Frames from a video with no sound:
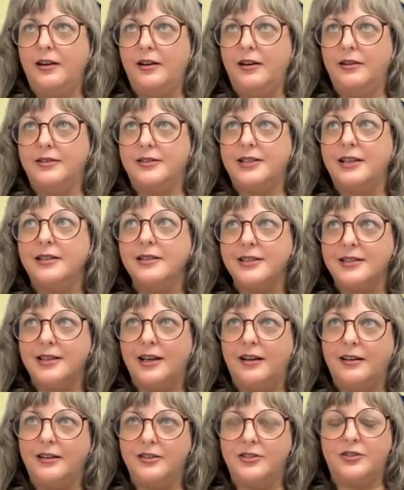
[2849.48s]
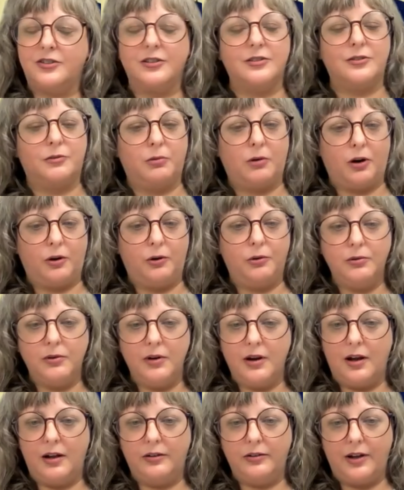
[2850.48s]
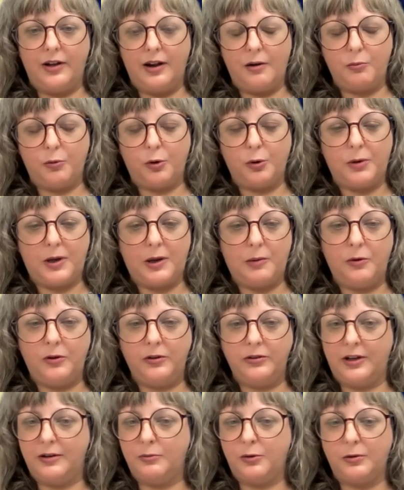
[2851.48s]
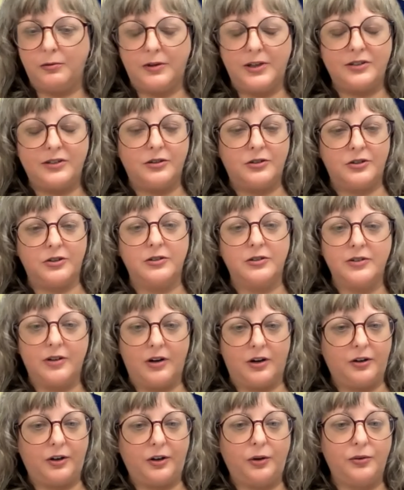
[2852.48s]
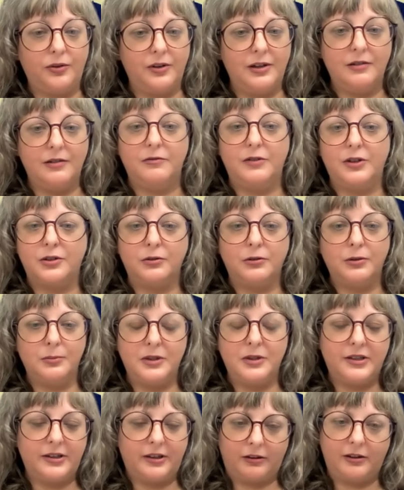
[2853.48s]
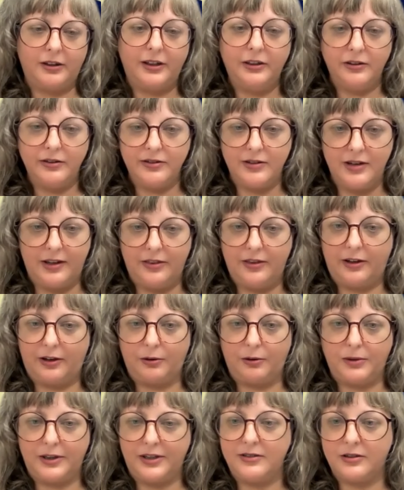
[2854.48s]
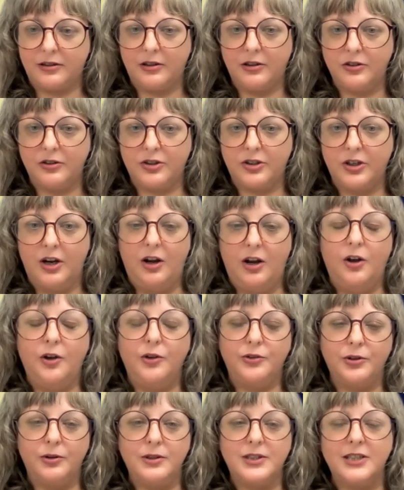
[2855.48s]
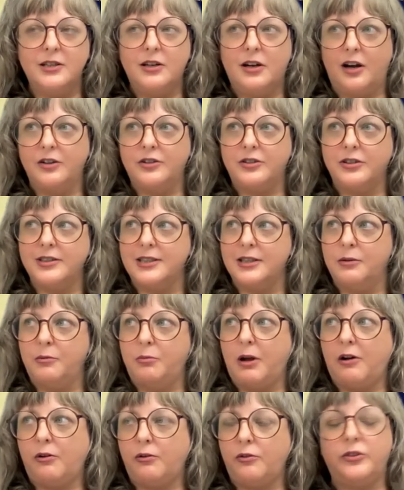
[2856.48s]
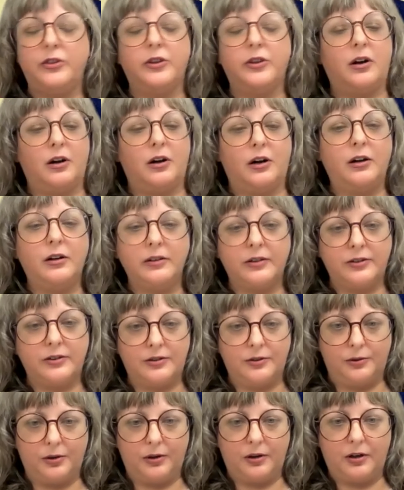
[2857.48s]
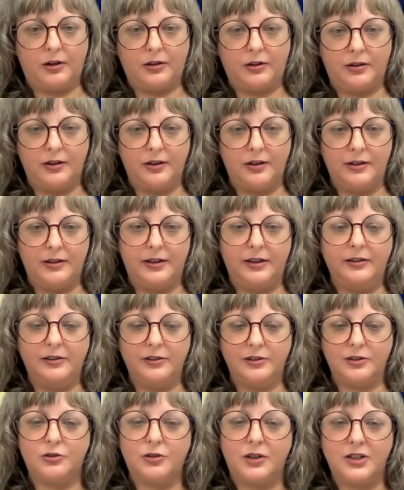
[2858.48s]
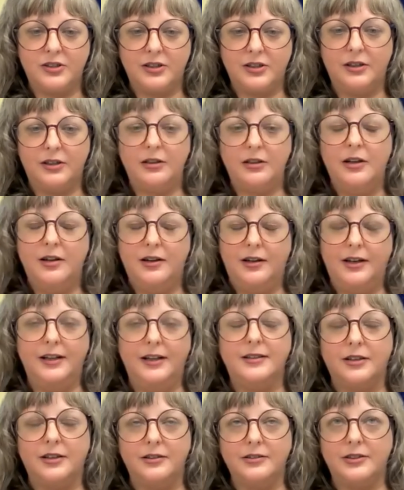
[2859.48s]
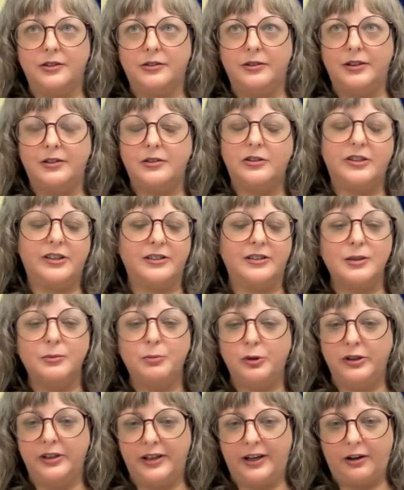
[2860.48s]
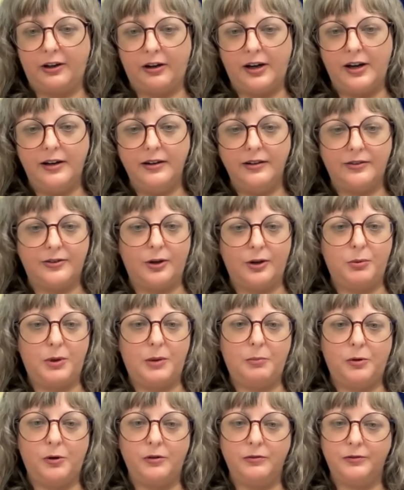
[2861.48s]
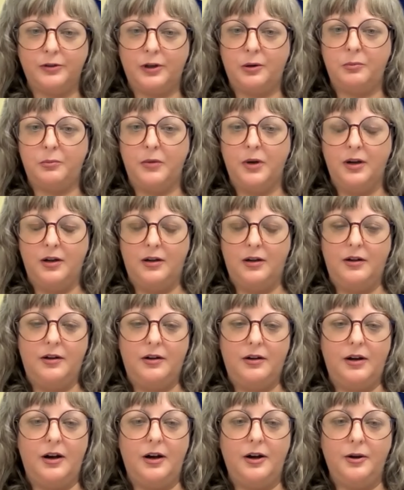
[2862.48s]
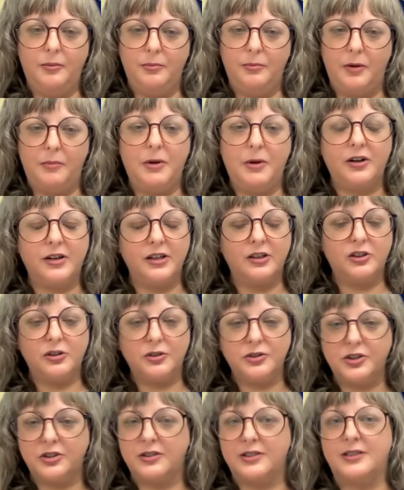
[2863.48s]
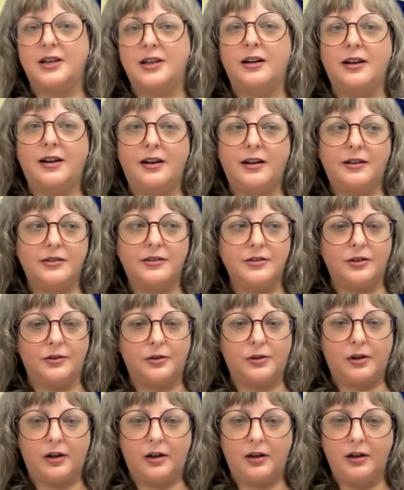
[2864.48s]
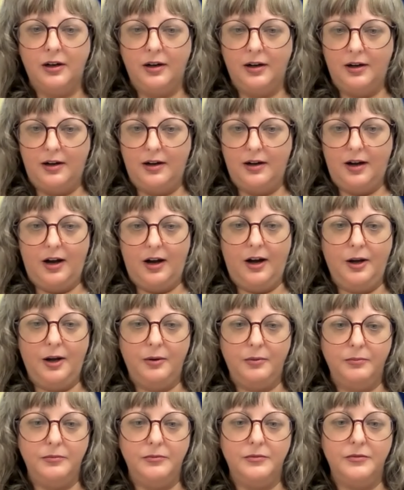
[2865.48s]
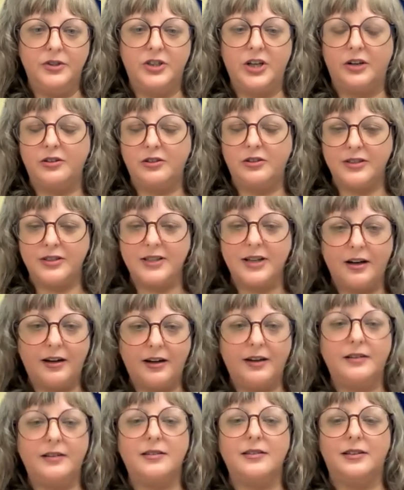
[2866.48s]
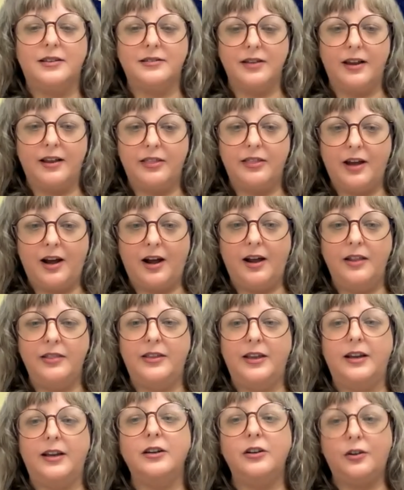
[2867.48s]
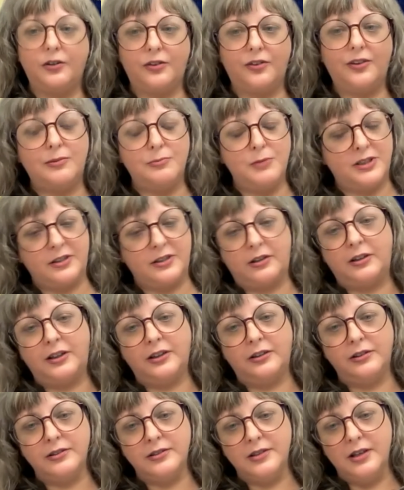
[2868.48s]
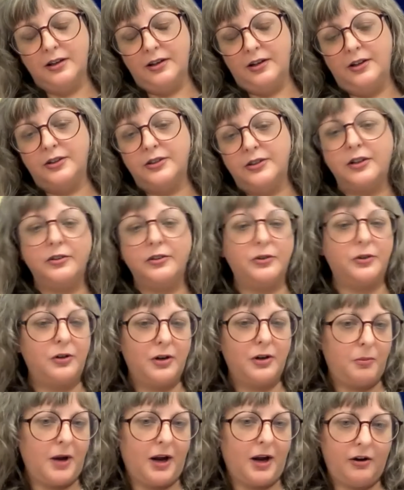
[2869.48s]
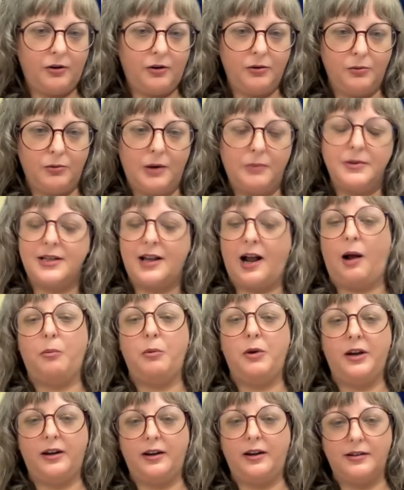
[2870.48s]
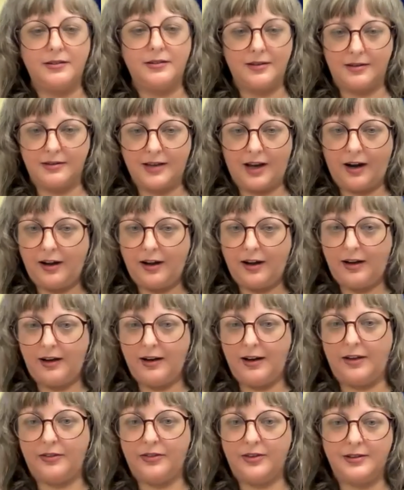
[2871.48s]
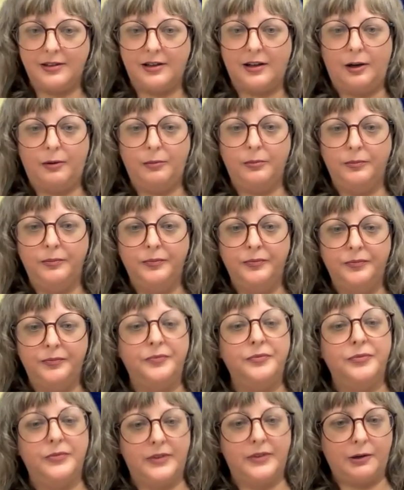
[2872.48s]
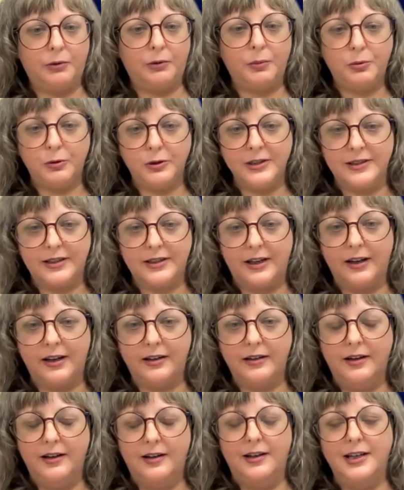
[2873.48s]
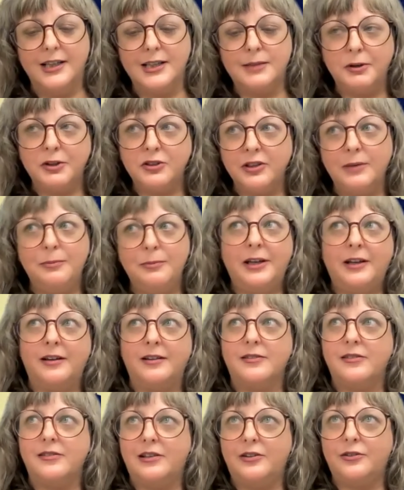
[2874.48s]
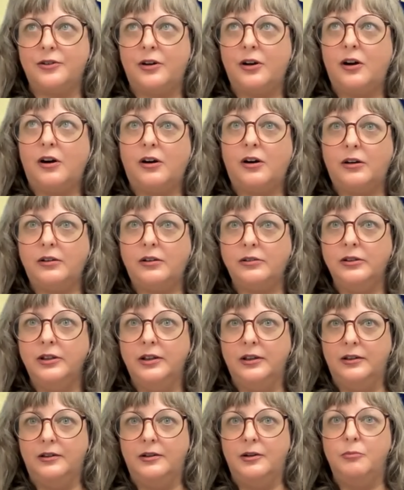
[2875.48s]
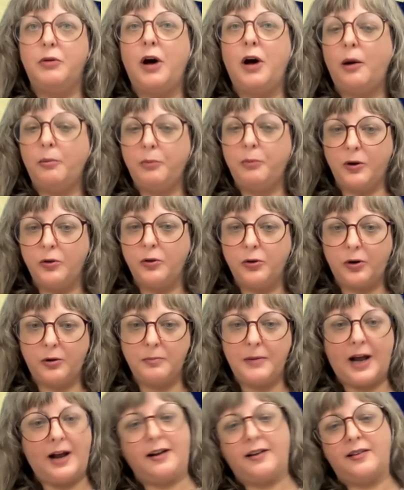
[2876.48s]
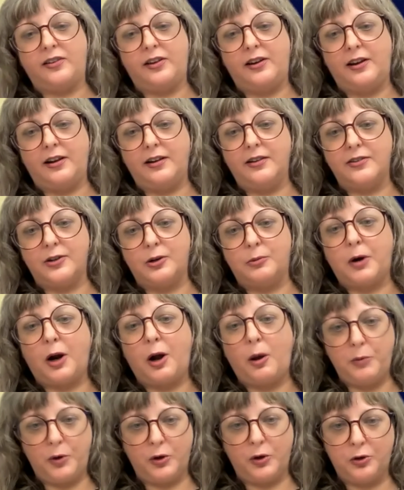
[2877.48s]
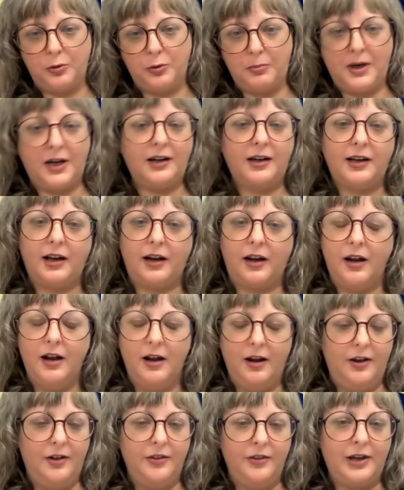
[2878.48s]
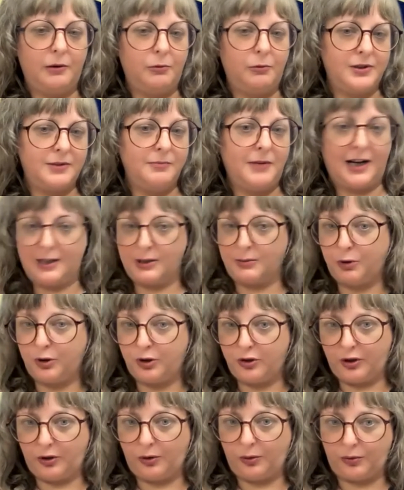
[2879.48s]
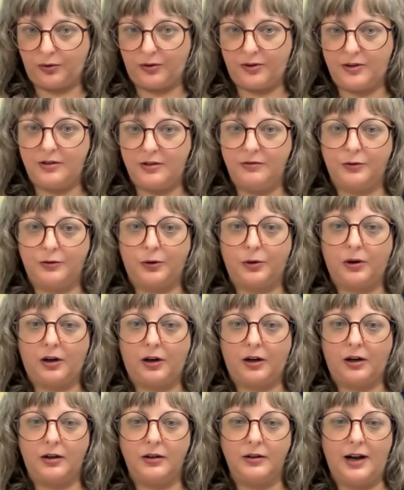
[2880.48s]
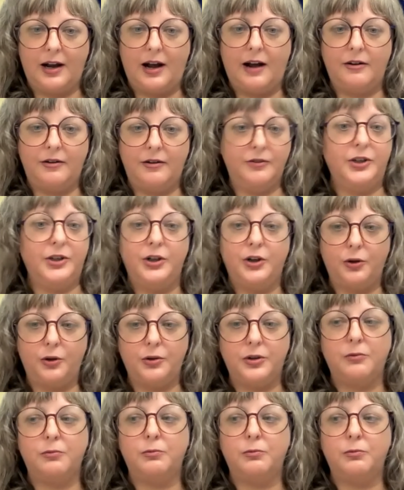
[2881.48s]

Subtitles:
since then, it's just grown. A lot more people, a lot more researchers are using visual materials in their research. So it's not just about the art or the illustration, it's also interdisciplinary. So people from American culture studies or gender studies, things like that, they can use these materials to learn about what was happening in society at the time they were printed, especially because these are all popular magazines, they're popular media that was mass produced for the